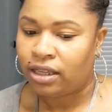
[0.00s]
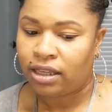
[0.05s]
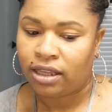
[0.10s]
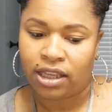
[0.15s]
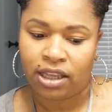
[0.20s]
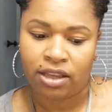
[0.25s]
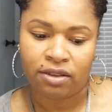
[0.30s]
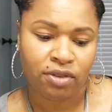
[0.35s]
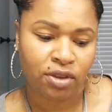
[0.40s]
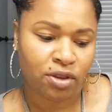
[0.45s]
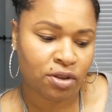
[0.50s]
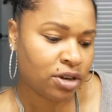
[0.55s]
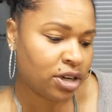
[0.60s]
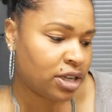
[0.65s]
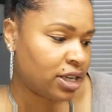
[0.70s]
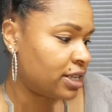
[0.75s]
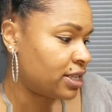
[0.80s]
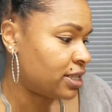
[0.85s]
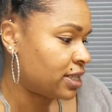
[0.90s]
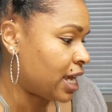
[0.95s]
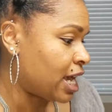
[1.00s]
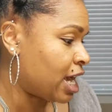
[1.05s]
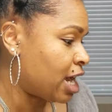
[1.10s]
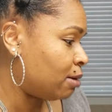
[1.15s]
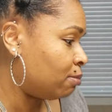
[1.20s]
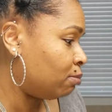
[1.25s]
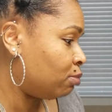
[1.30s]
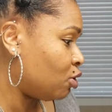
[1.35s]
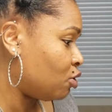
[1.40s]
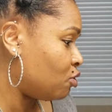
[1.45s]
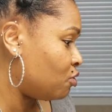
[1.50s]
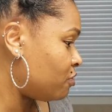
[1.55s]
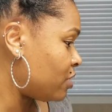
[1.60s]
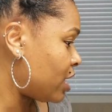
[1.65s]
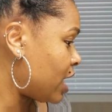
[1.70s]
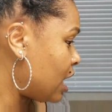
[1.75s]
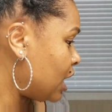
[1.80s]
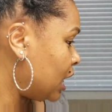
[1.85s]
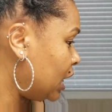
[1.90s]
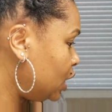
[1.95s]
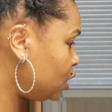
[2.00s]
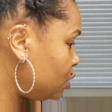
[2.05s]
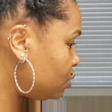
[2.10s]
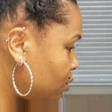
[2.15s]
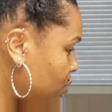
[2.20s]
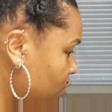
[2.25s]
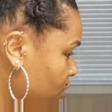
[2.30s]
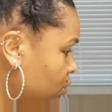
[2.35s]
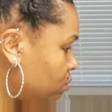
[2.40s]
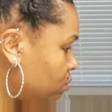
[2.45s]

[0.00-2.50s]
Give you another side profile look.